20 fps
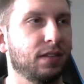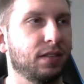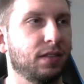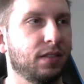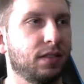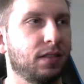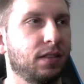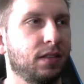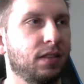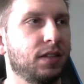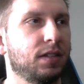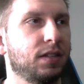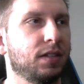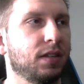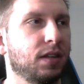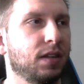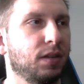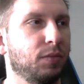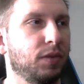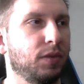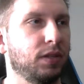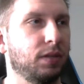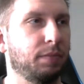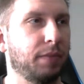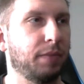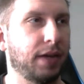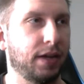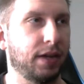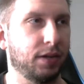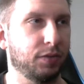This time when the
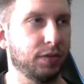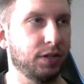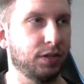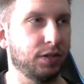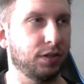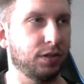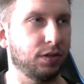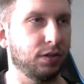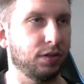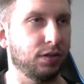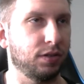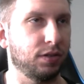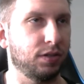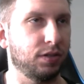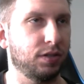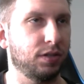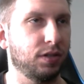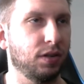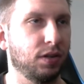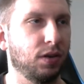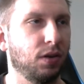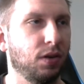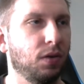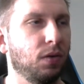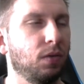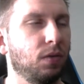pack returns, so